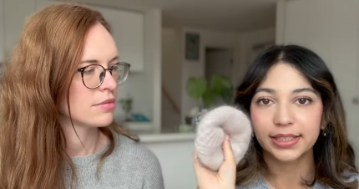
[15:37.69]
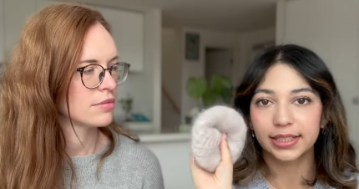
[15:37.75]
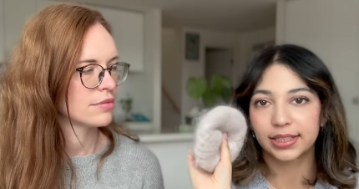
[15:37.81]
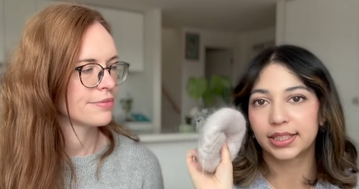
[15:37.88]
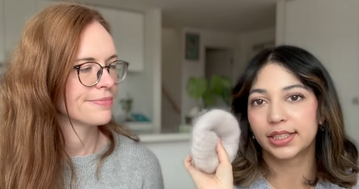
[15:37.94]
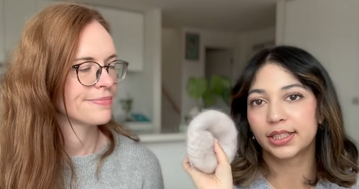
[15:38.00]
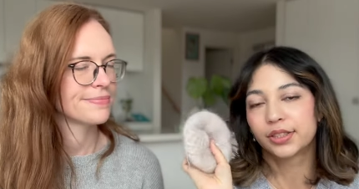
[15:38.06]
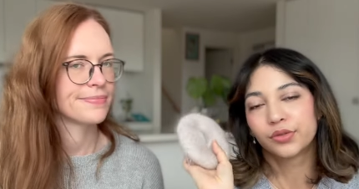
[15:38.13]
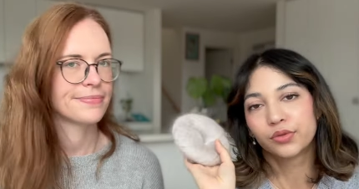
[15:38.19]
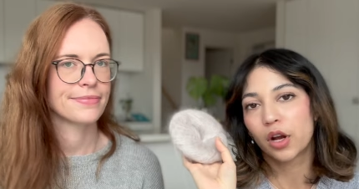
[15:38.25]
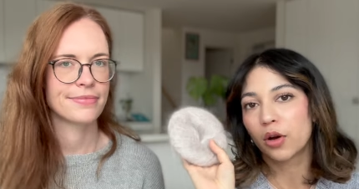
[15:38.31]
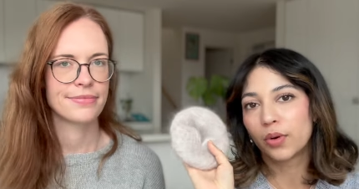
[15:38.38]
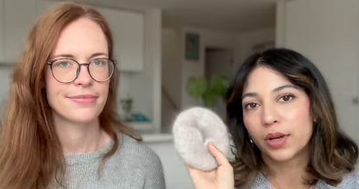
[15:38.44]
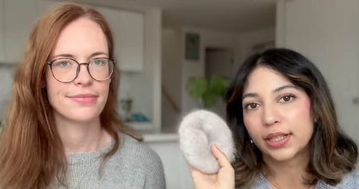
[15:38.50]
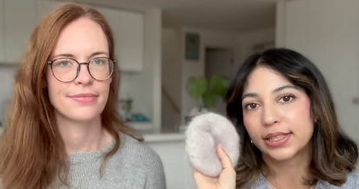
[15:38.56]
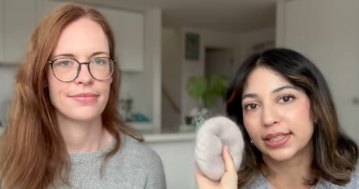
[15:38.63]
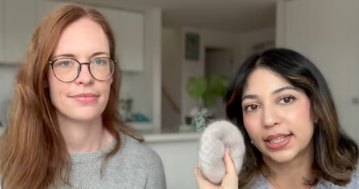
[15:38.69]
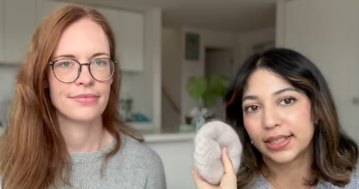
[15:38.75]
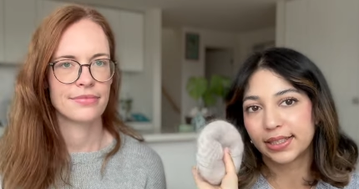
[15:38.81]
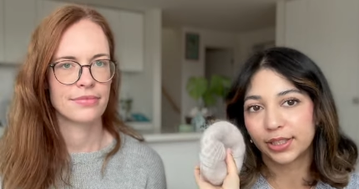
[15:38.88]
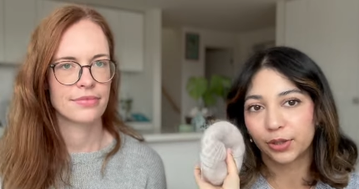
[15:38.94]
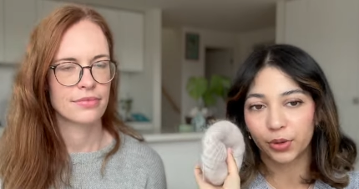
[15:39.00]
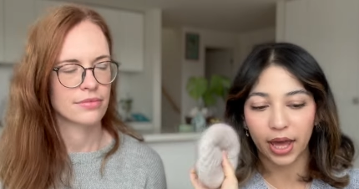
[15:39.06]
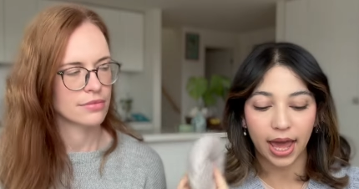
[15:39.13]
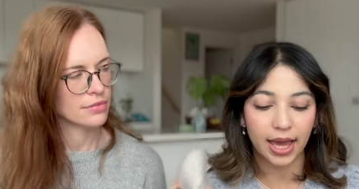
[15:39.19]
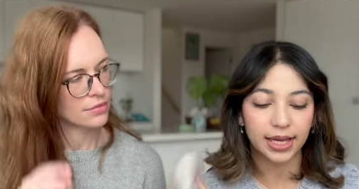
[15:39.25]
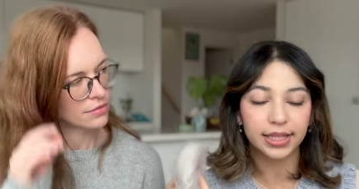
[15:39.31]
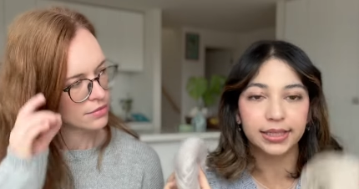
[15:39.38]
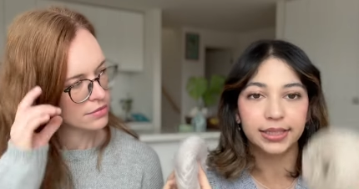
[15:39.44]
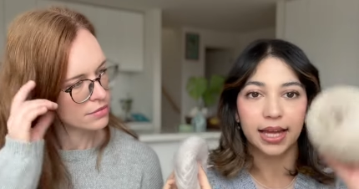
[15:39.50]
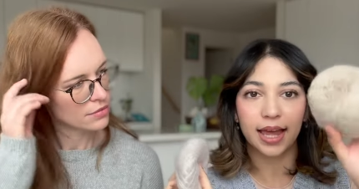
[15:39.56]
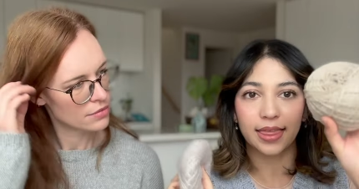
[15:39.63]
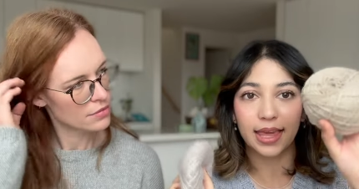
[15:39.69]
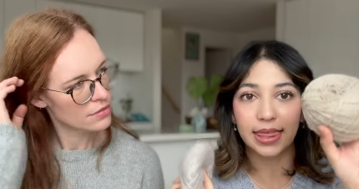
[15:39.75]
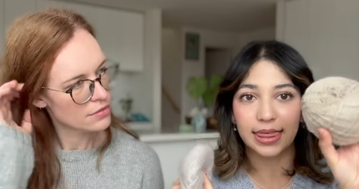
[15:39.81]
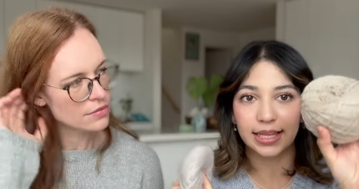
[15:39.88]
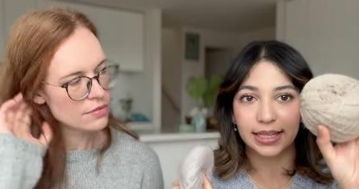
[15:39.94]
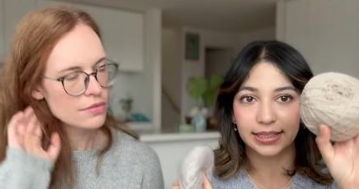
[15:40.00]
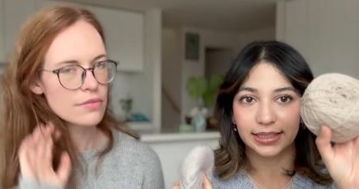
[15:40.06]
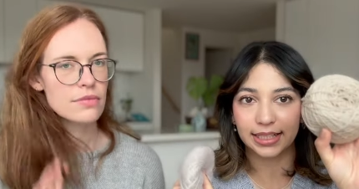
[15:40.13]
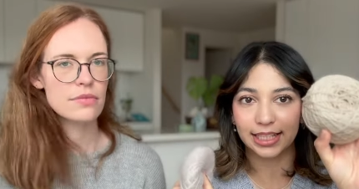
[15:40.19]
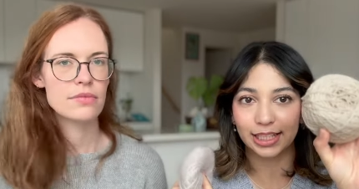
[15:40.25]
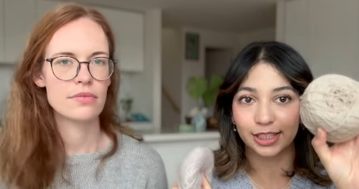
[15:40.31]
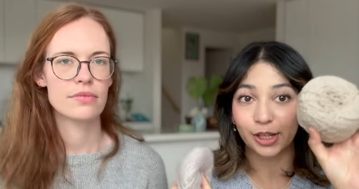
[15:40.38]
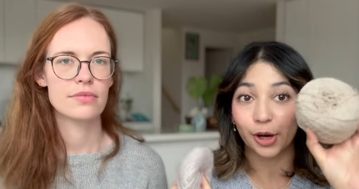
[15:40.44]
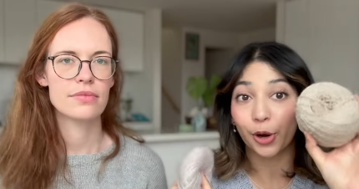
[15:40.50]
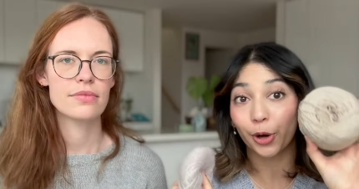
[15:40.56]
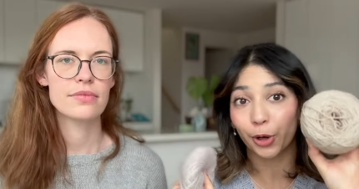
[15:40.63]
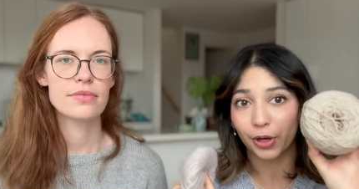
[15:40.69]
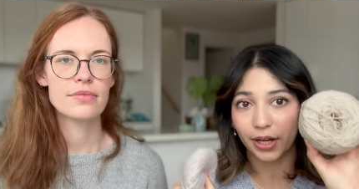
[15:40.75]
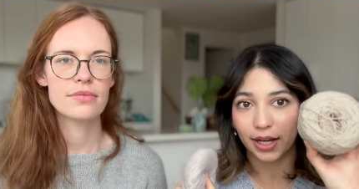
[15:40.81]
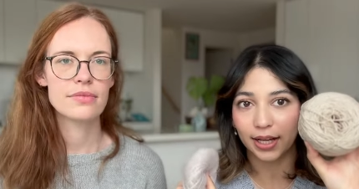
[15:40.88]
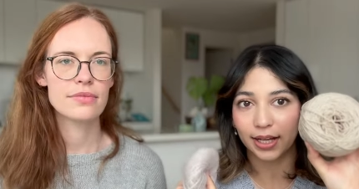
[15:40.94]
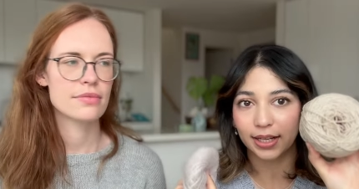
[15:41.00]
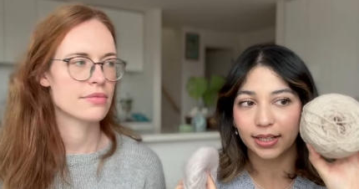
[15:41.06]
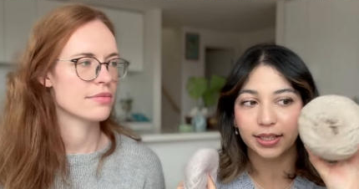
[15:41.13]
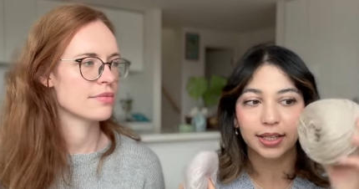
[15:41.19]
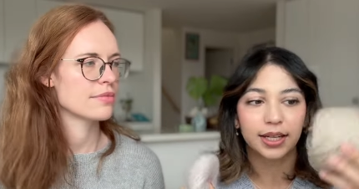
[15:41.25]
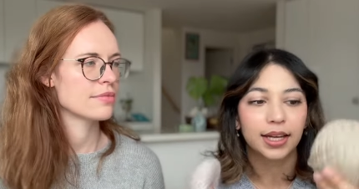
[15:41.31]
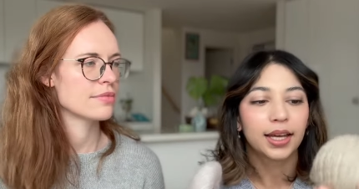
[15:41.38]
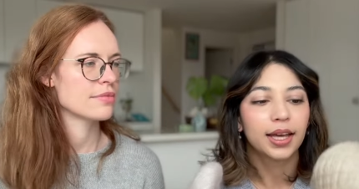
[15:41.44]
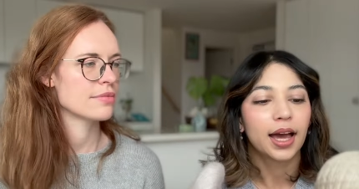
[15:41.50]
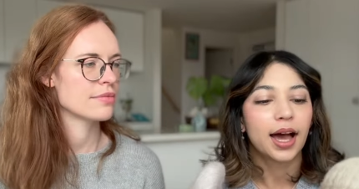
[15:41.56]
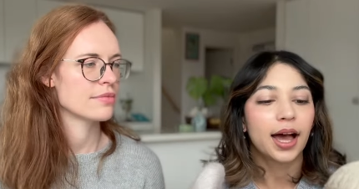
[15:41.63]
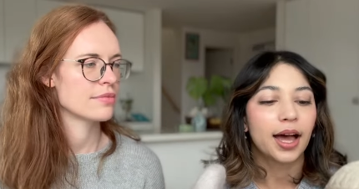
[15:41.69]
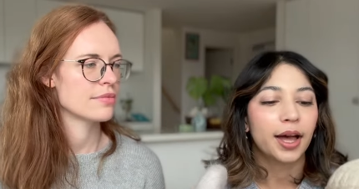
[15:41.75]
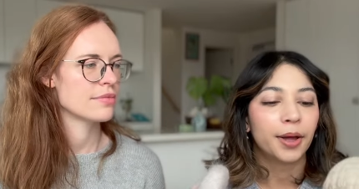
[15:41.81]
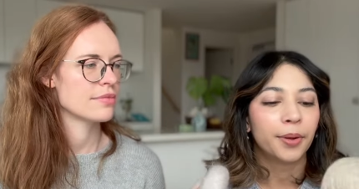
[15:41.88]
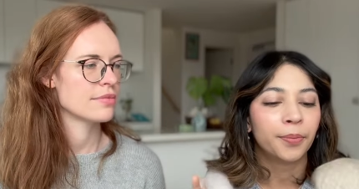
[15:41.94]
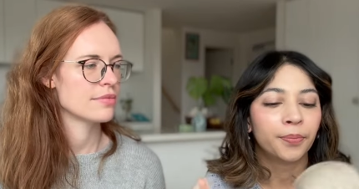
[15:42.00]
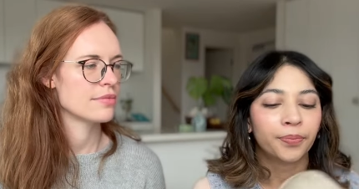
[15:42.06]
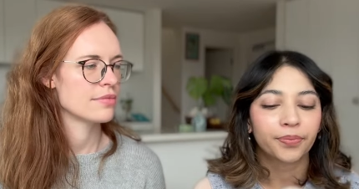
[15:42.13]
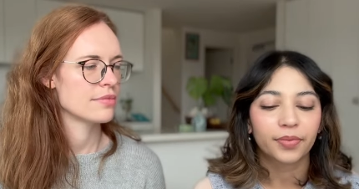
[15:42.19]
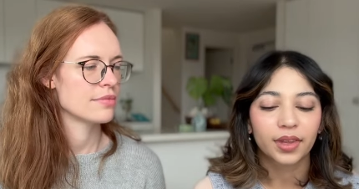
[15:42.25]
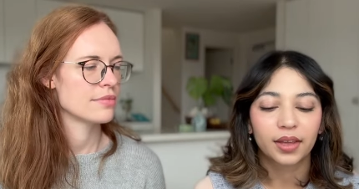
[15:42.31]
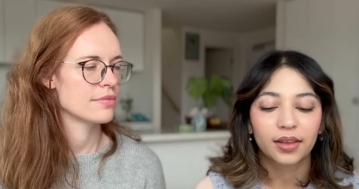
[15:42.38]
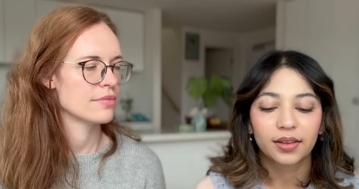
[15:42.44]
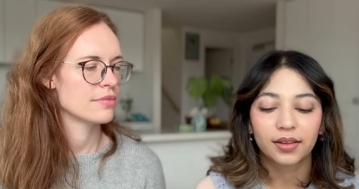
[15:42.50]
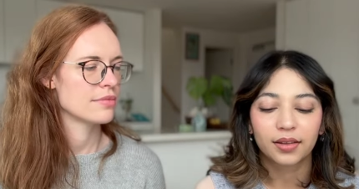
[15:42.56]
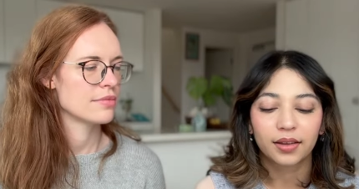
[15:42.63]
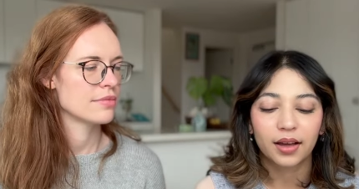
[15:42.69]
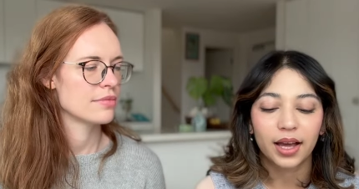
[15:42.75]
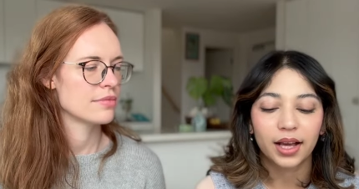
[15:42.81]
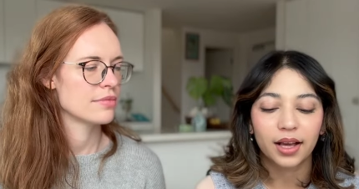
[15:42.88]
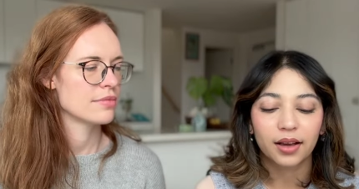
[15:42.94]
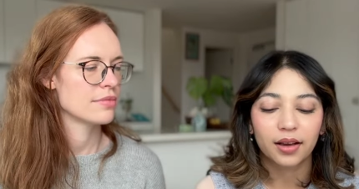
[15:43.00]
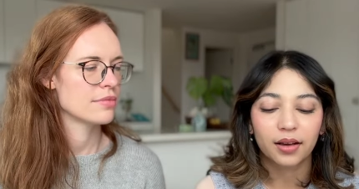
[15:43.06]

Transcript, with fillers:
Speaker 1: This is Rowan's Kid Silk Haze, and then this is Ochre. Um, I